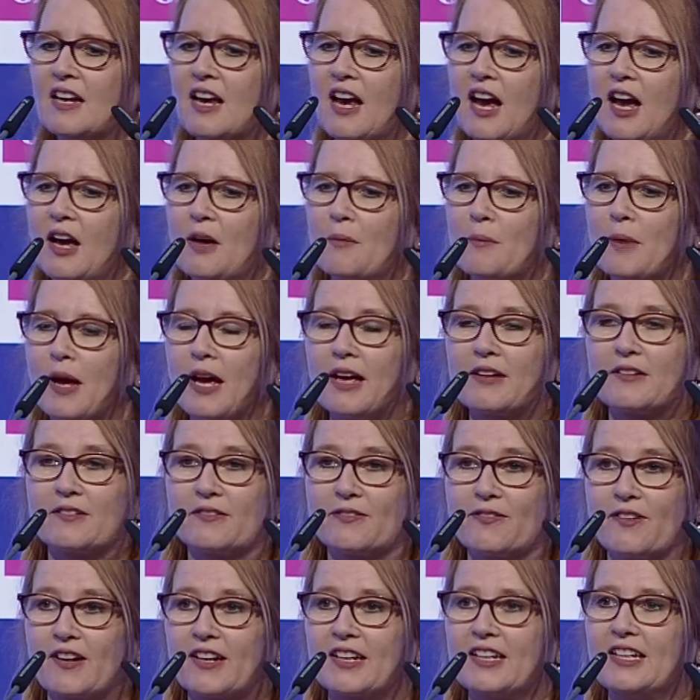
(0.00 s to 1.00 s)
and
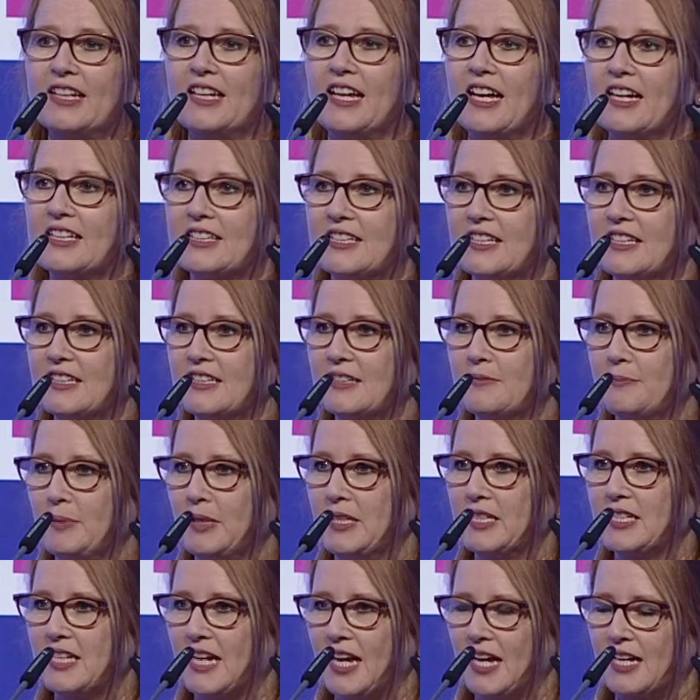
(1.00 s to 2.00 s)
frankly, has it
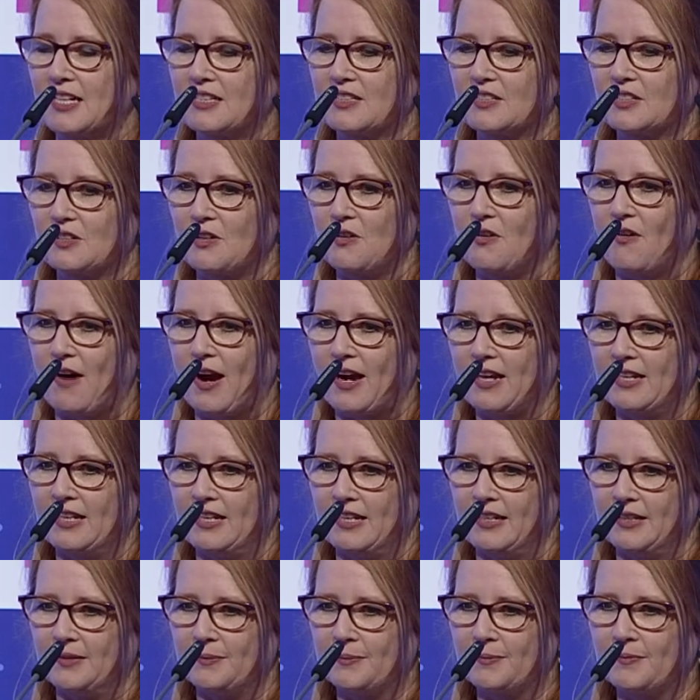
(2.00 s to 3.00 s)
been taxed
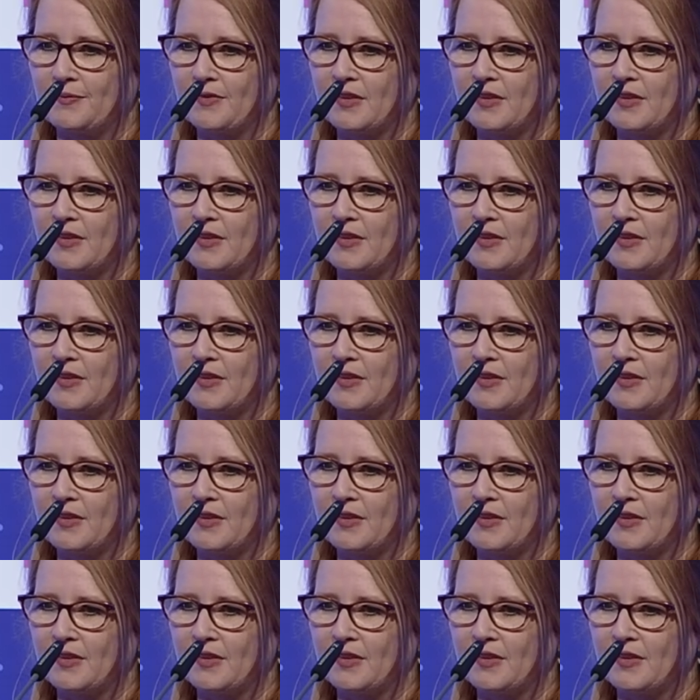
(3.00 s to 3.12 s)
correctly.